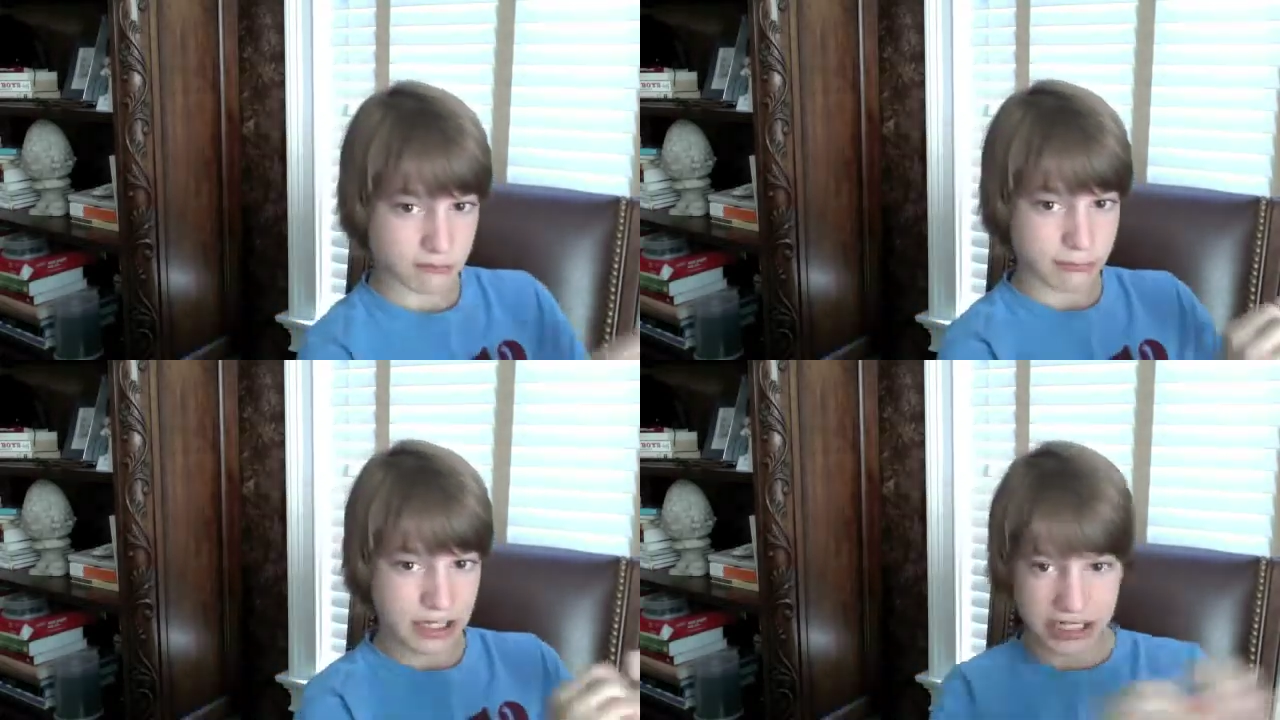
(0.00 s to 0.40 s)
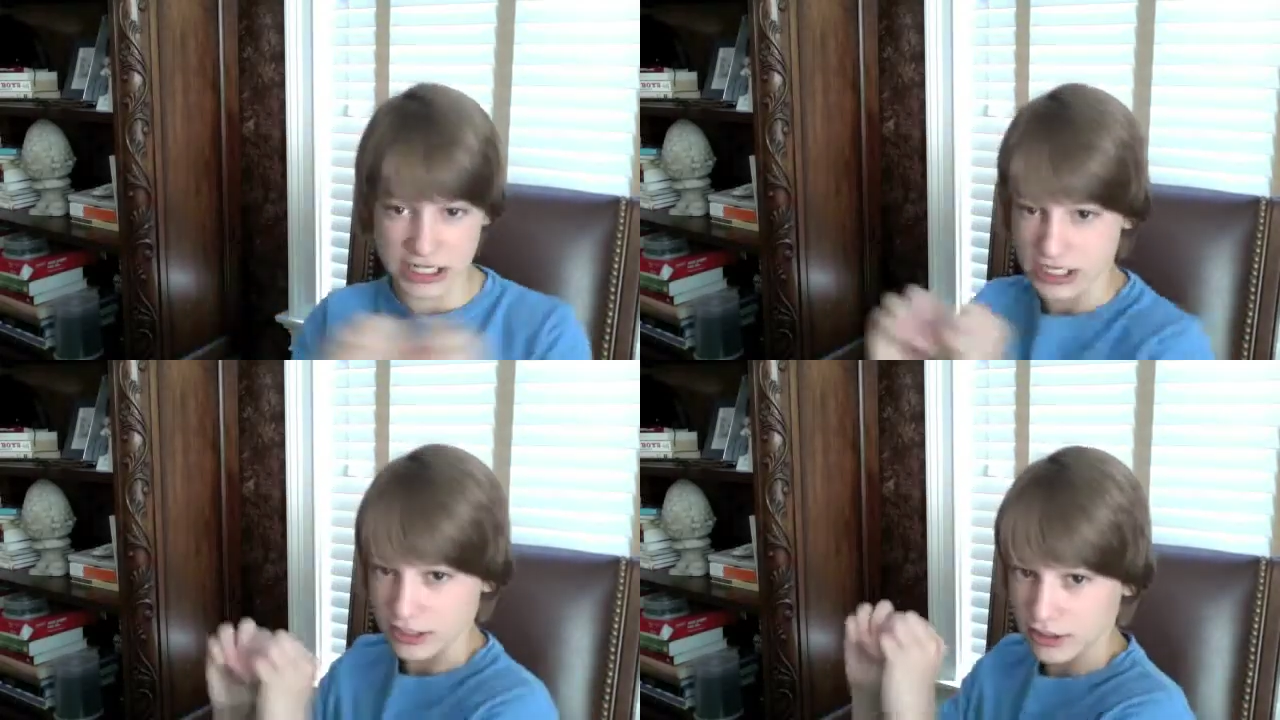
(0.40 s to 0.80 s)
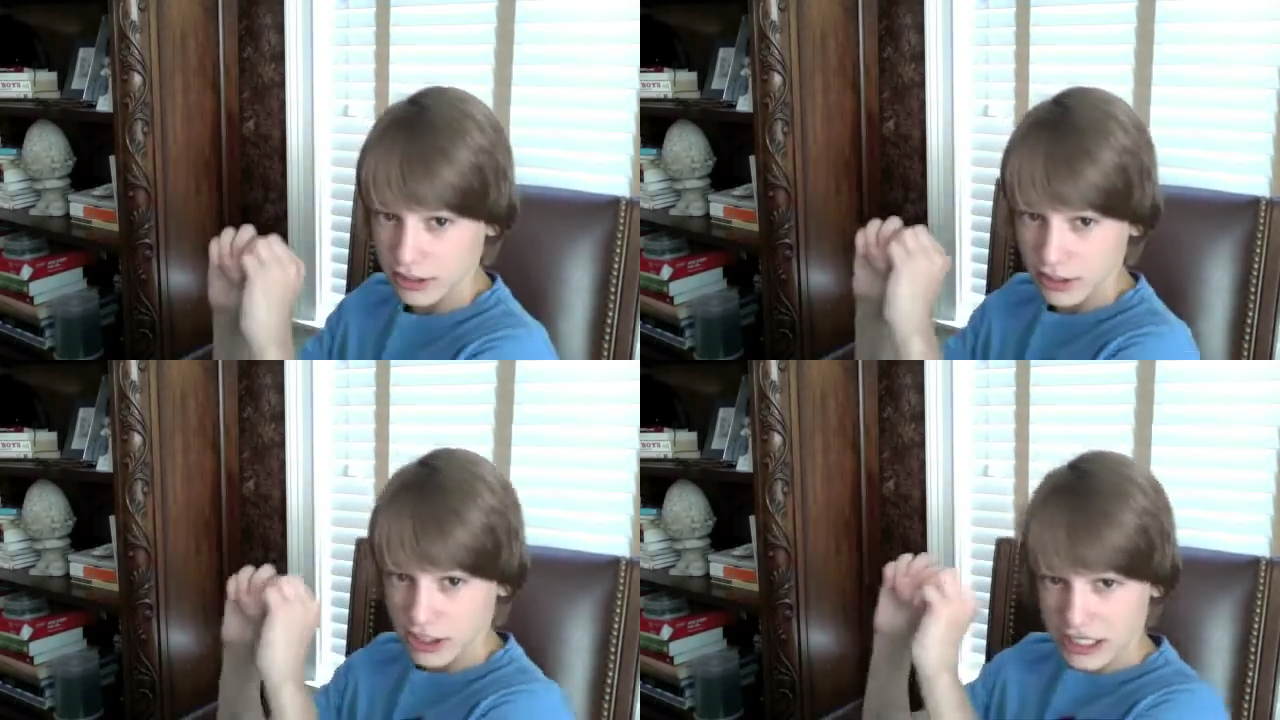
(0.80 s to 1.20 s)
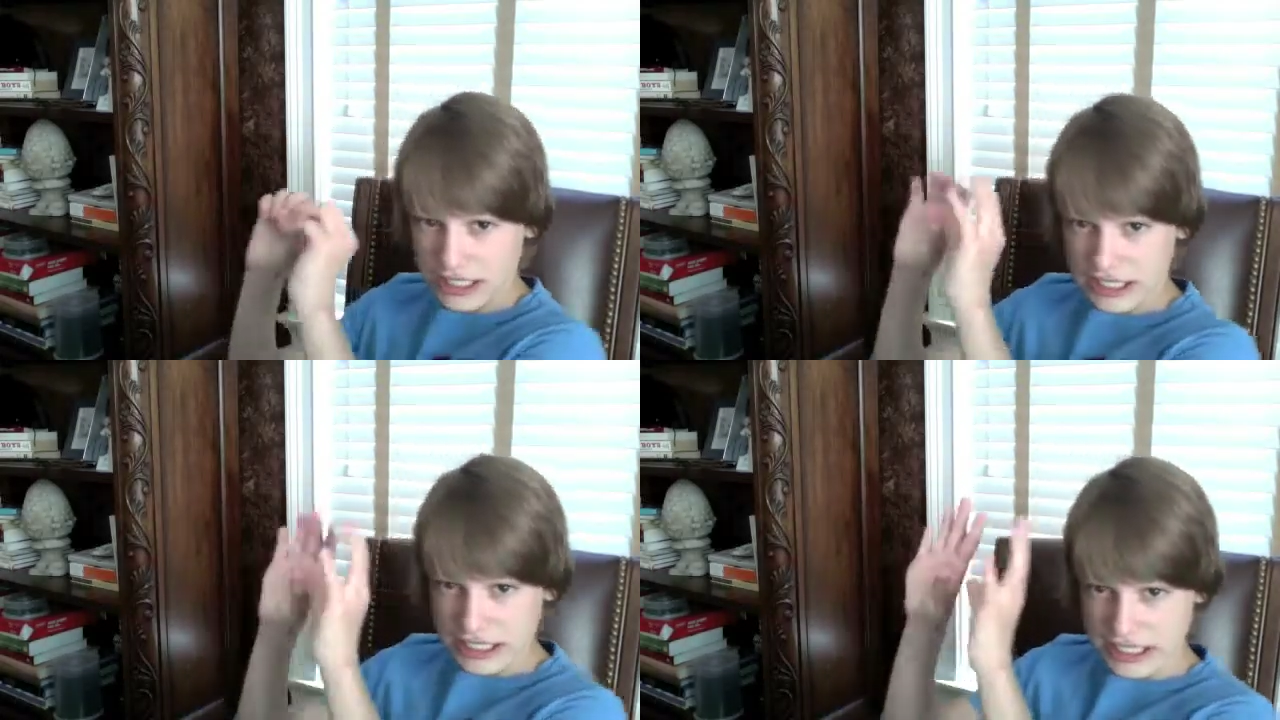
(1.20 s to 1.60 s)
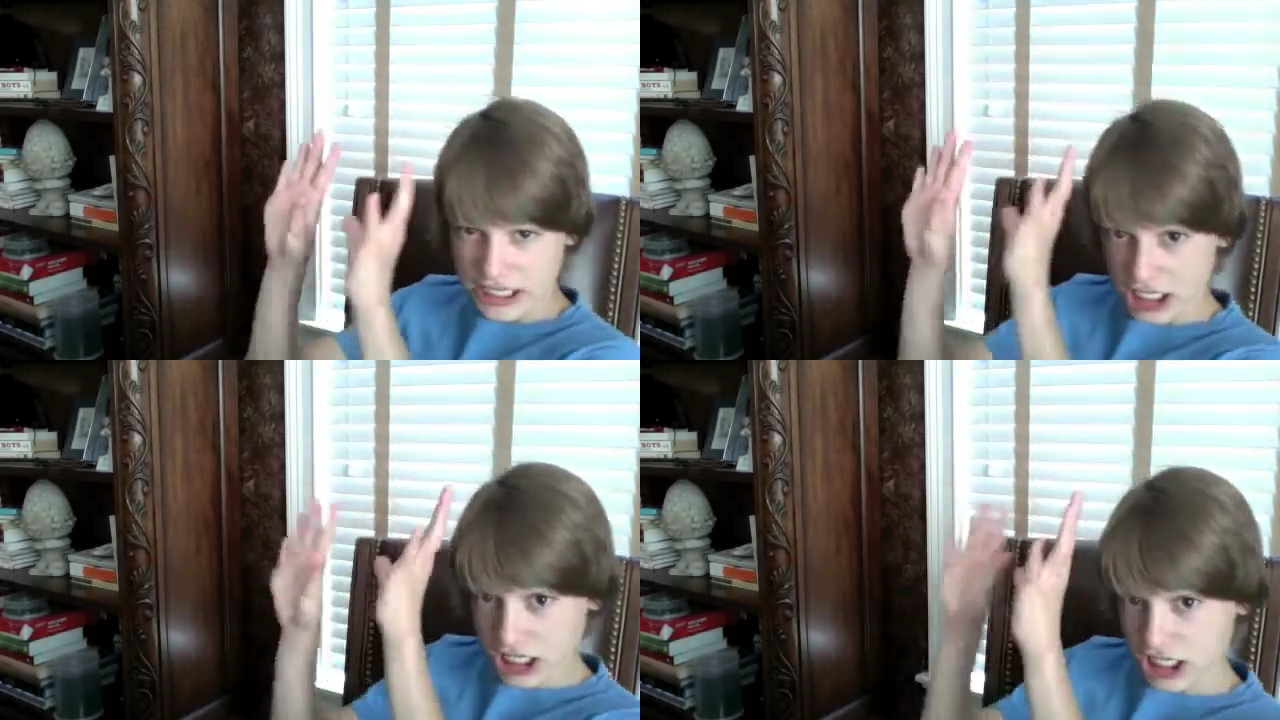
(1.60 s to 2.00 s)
by clicking